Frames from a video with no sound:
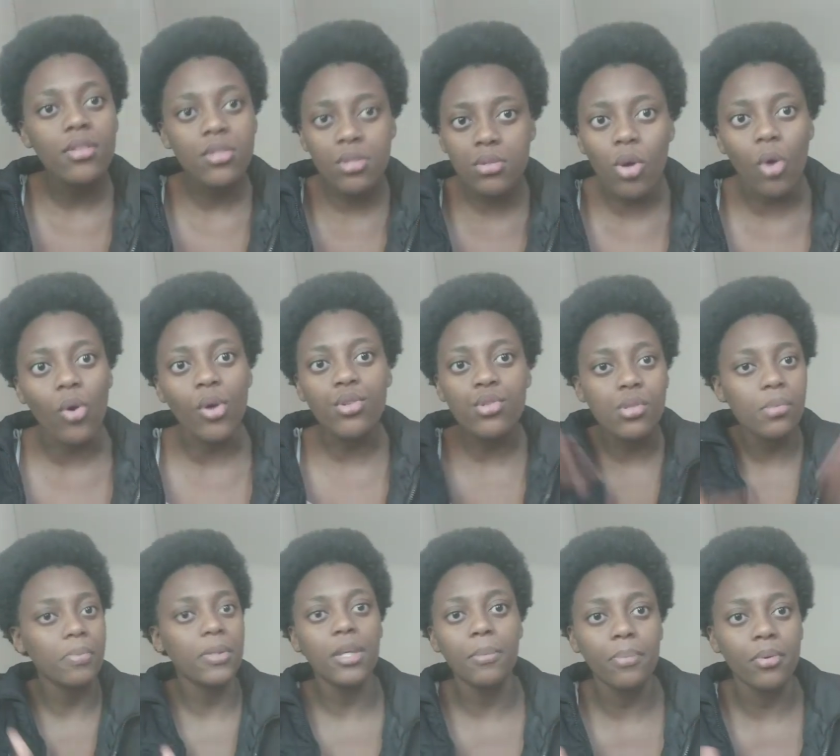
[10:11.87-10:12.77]
talk to
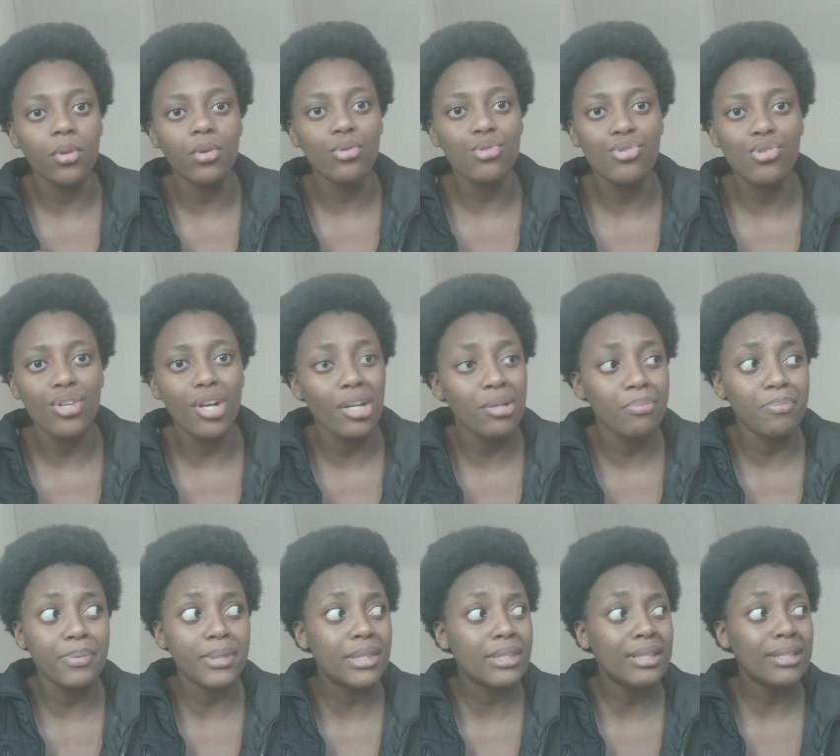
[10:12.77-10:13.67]
people. Do not
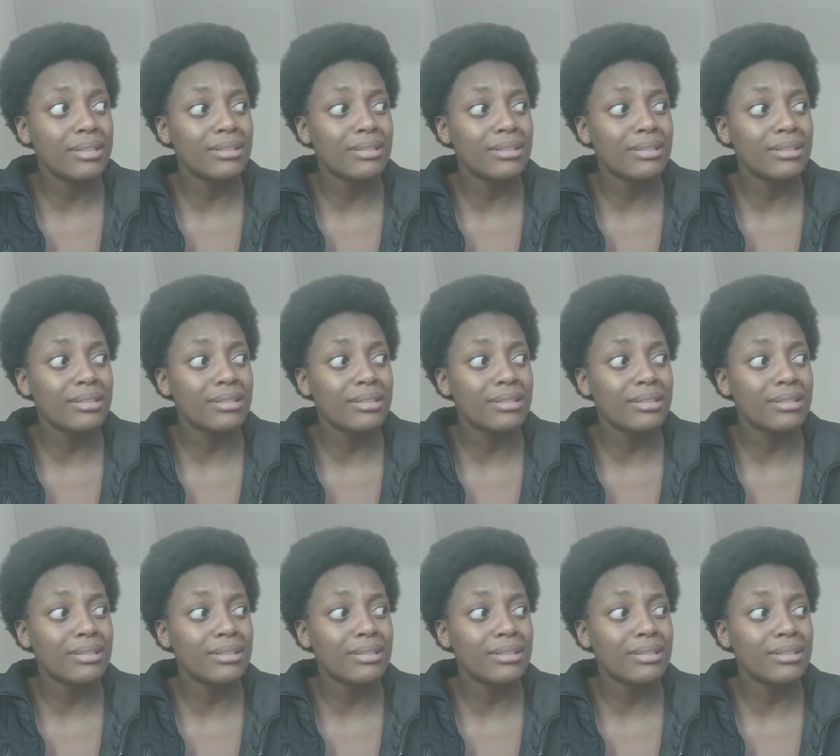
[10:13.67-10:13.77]
be